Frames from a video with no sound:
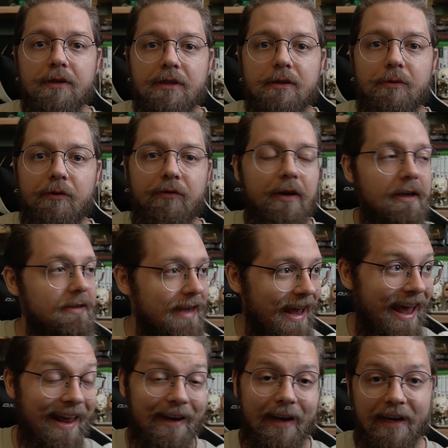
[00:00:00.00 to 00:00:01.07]
calls needs to be
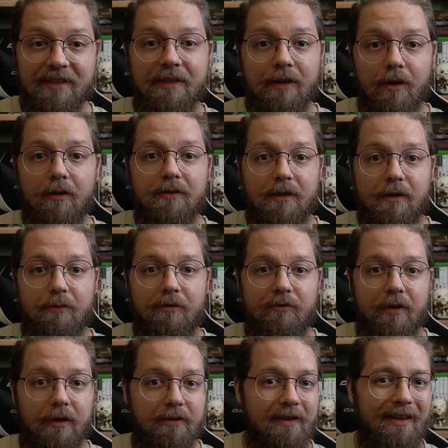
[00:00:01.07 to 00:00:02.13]
fixed and icing calls need
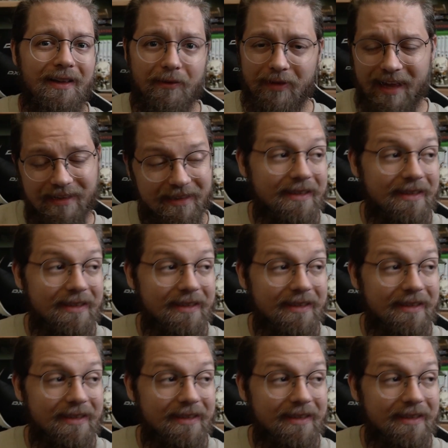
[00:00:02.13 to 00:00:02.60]
to be fixed.